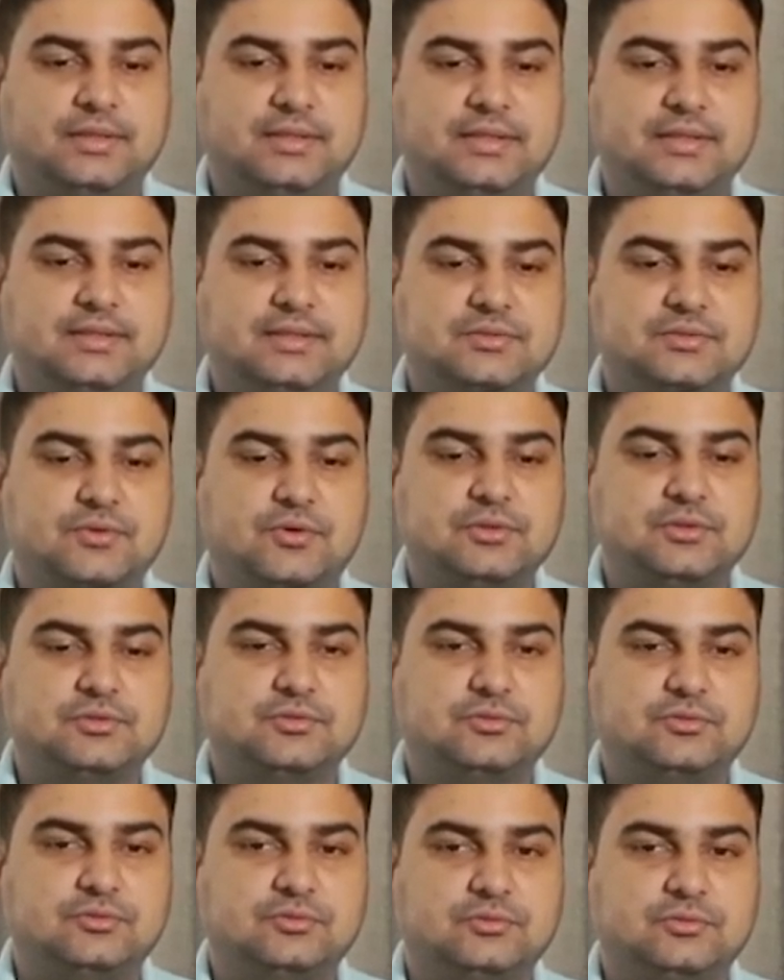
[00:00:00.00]
There is
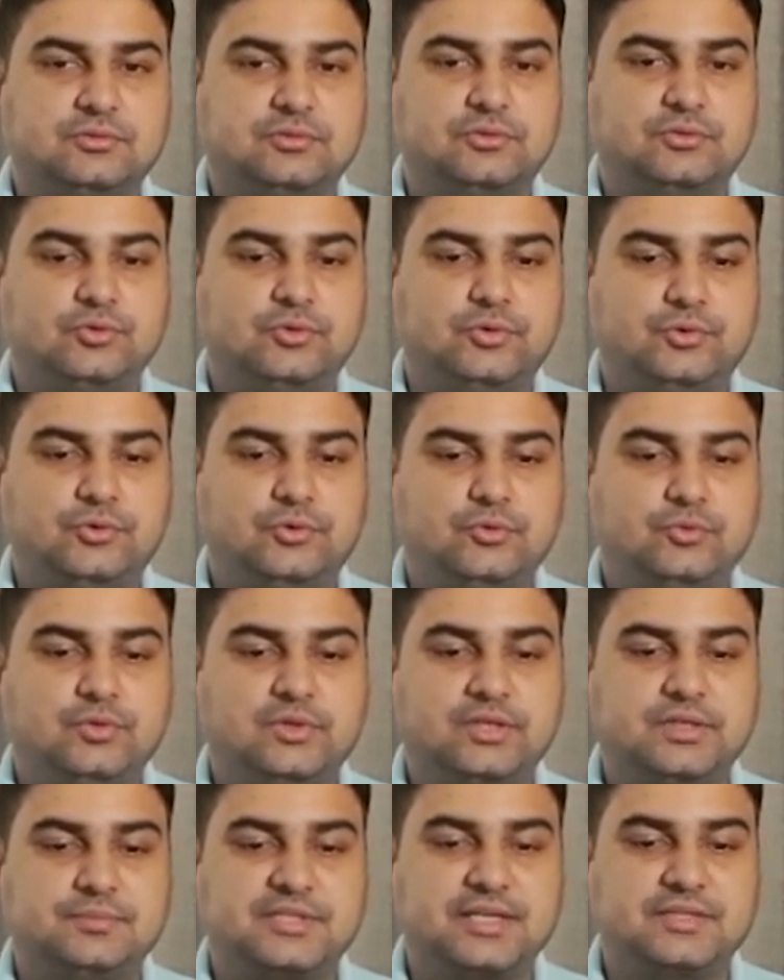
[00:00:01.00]
also two
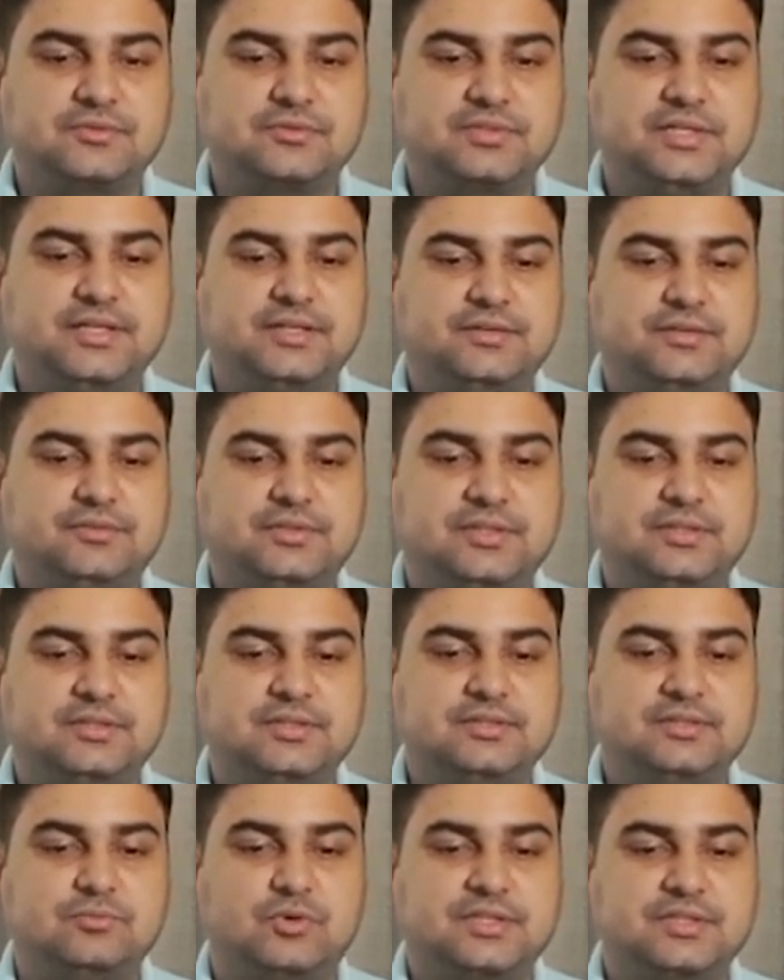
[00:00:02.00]
terms associated with
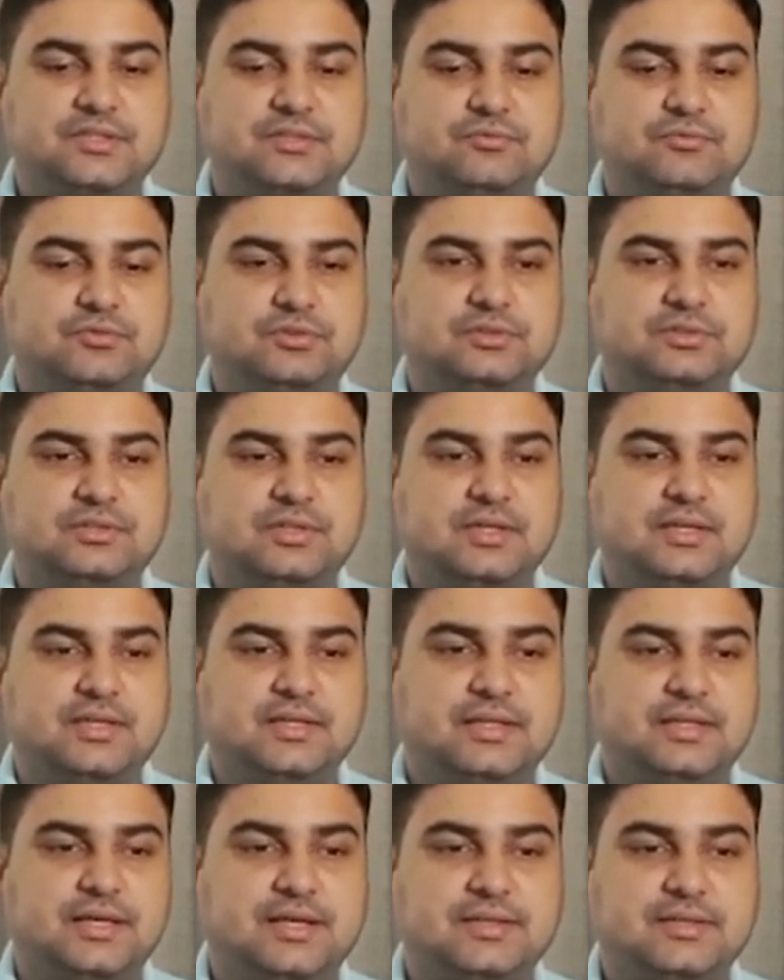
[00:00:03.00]
this buoyancy force,
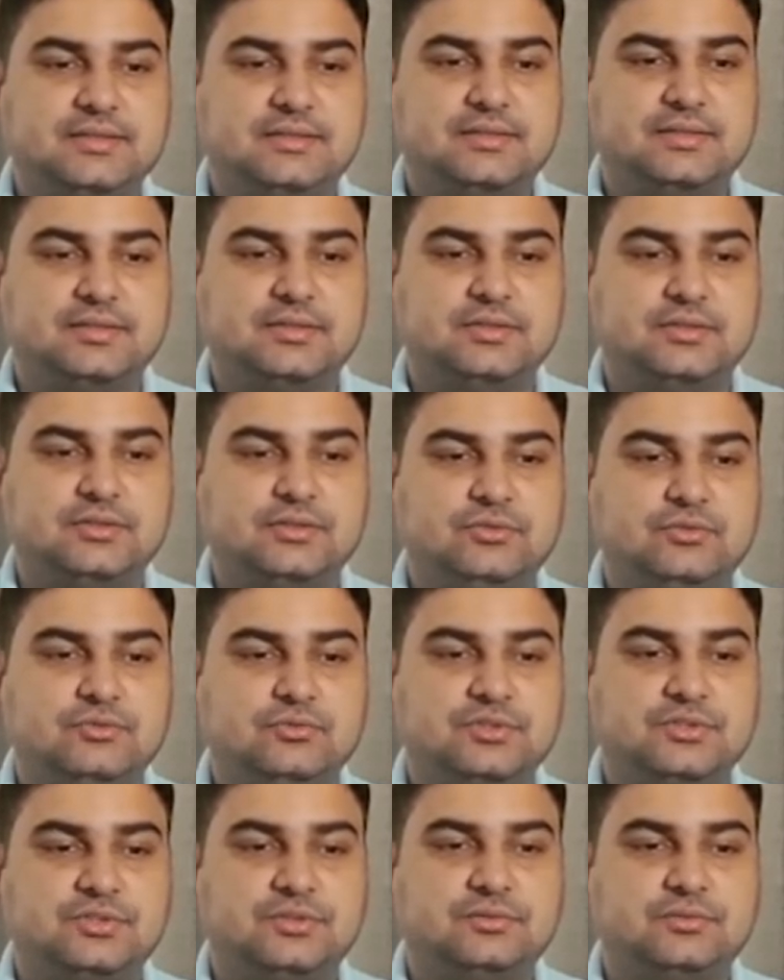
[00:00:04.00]
that is
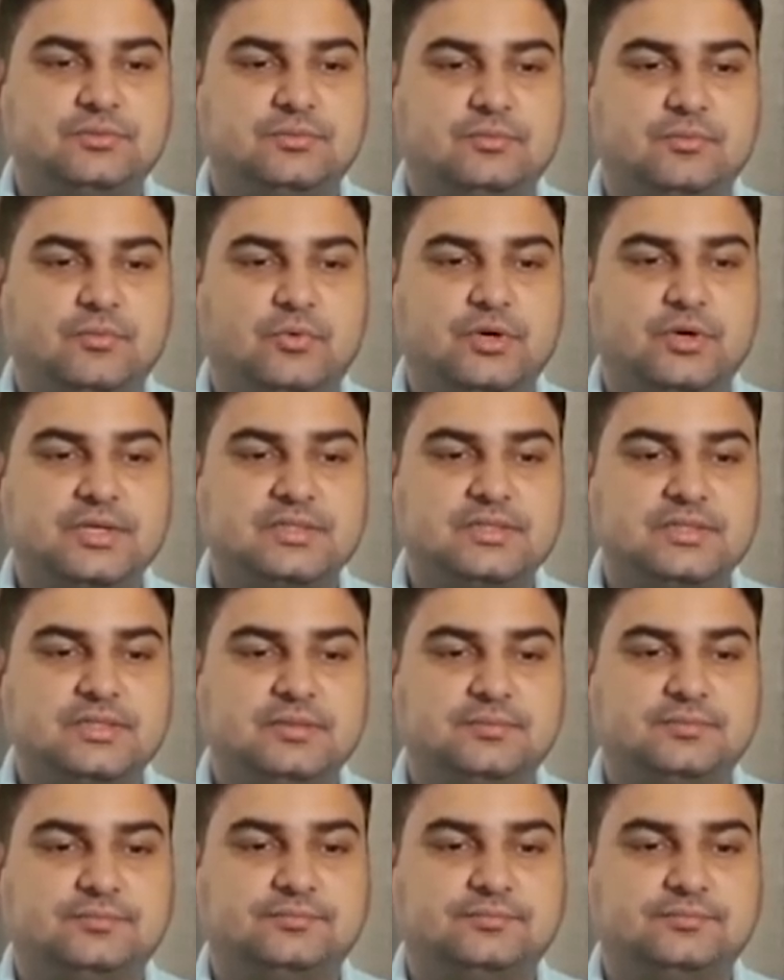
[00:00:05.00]
used buoyancy,